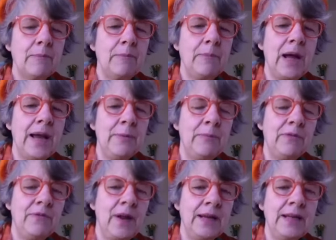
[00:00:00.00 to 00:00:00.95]
by
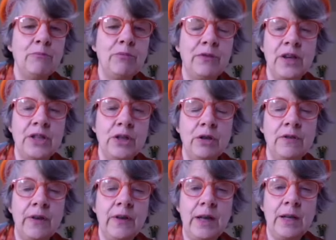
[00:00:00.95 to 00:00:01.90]
providing professional
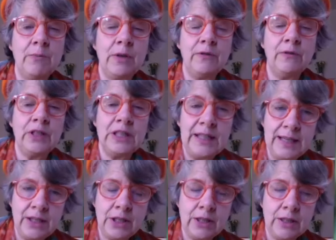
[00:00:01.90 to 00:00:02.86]
development for
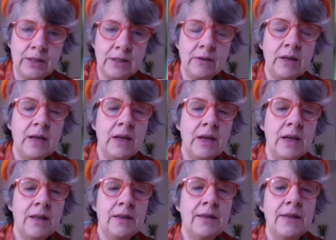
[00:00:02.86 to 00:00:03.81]
teachers,
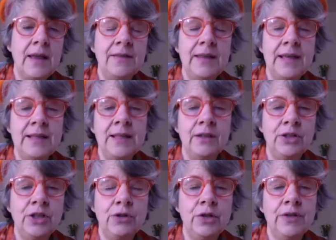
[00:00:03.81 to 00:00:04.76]
and these are
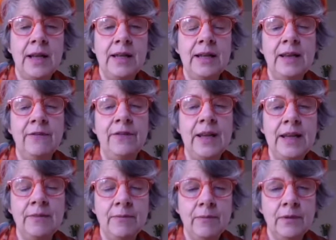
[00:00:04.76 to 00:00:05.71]
children that live
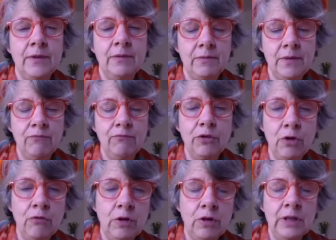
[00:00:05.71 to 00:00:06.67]
in
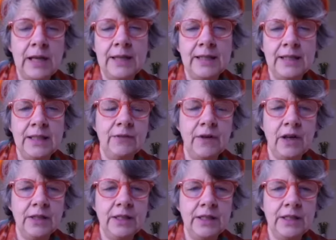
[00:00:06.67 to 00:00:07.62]
rural and
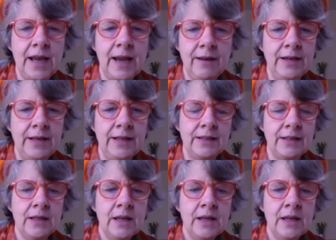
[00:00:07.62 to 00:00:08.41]
disadvantaged areas.